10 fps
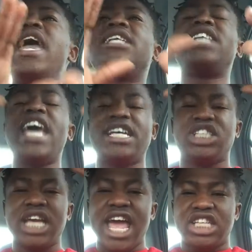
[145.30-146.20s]
it's
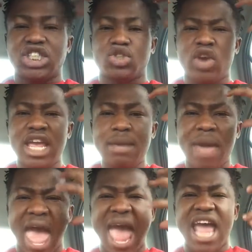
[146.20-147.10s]
ex- extreme
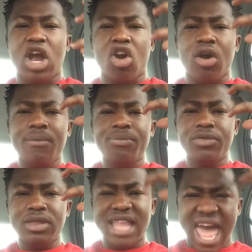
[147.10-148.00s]
anger.
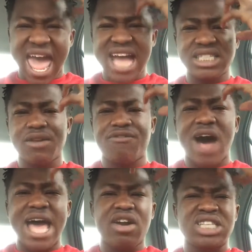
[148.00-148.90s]
The X of
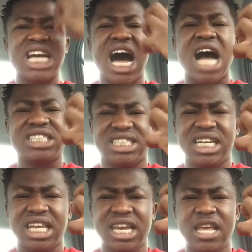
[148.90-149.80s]
fire is
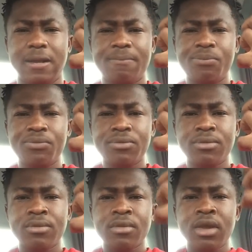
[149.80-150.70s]
hostility,
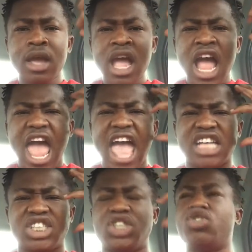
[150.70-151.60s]

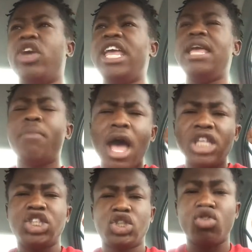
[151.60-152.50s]
extreme
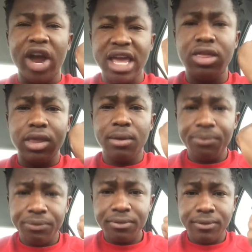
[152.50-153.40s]
strength,
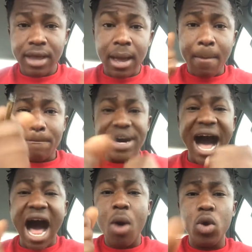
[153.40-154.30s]

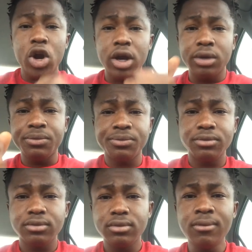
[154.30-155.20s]
power,
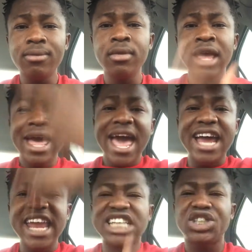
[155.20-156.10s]

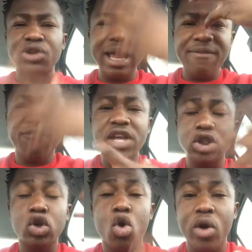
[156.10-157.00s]
and extreme
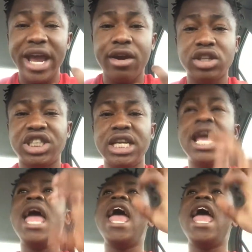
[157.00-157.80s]
physical energy.